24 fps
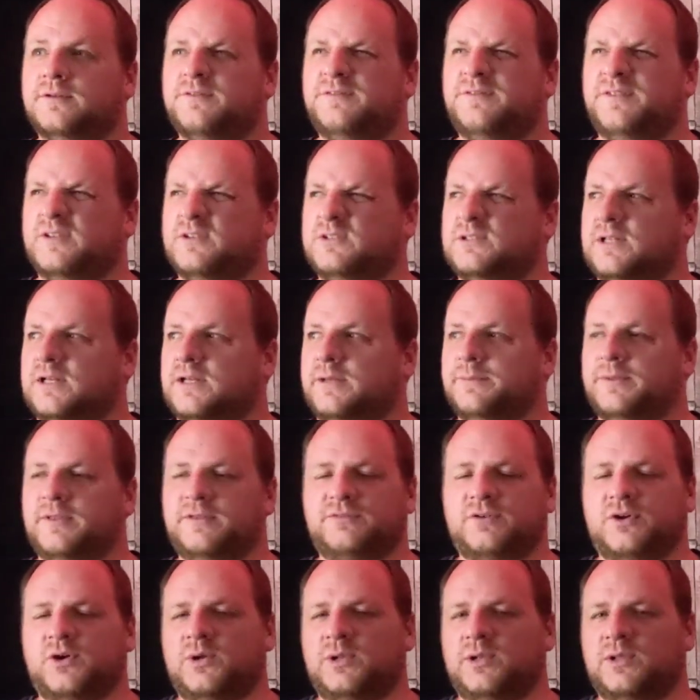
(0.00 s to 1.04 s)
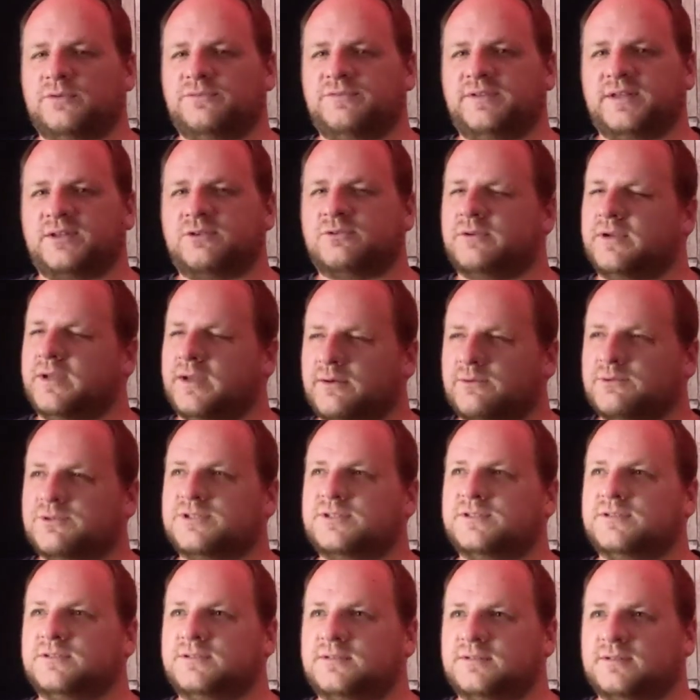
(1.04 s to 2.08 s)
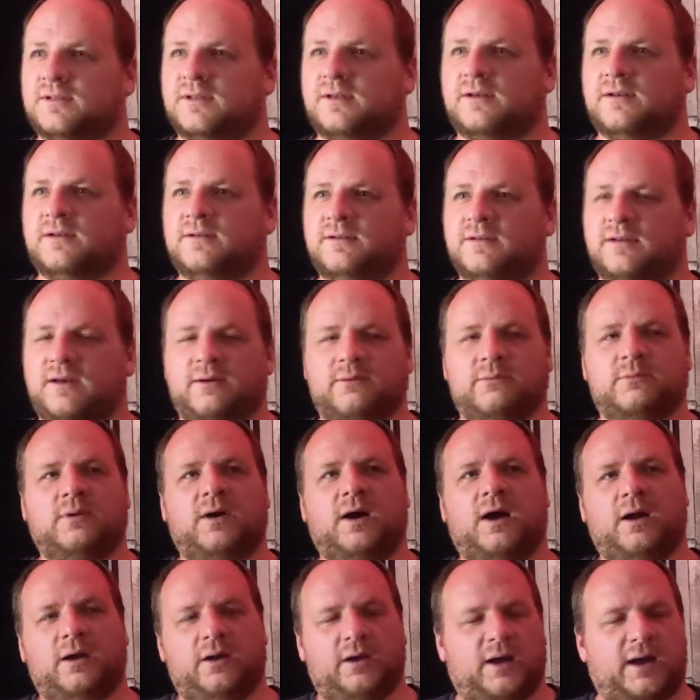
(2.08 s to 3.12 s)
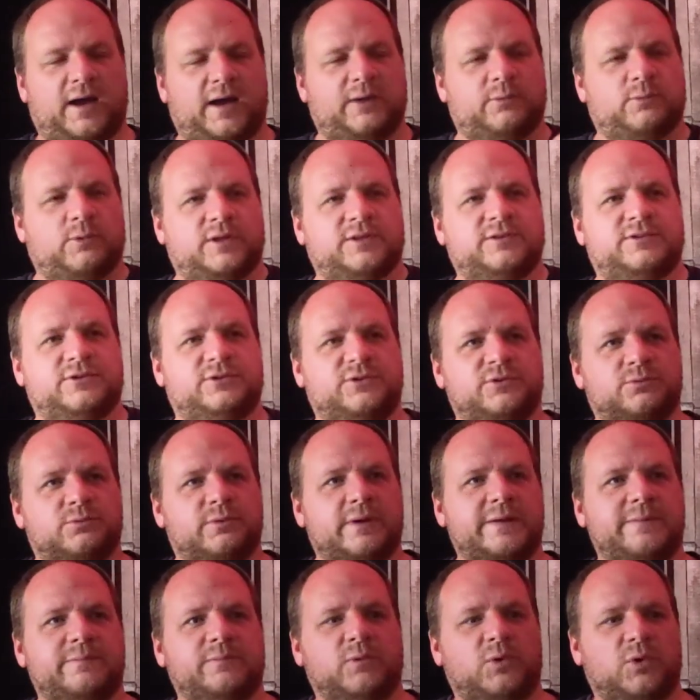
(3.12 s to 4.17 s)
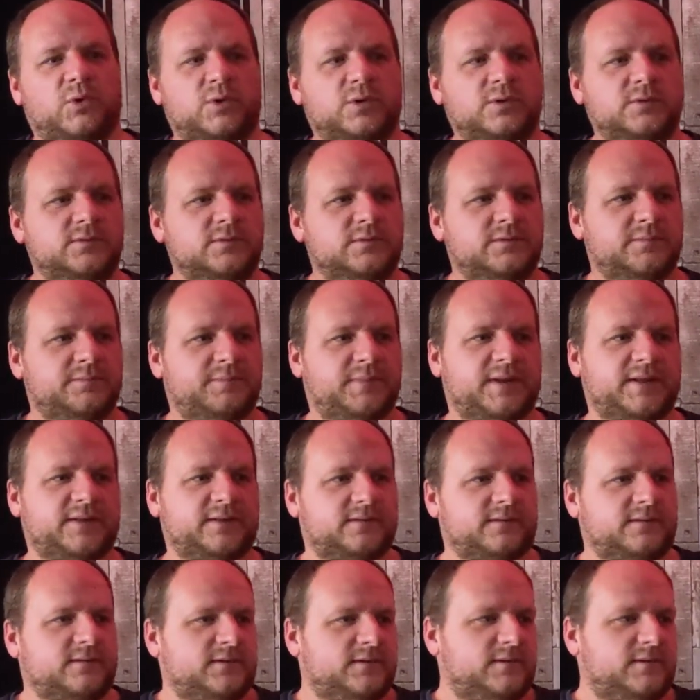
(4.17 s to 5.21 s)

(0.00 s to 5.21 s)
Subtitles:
Feels like a bit of a hollow victory. I wanted to read more, but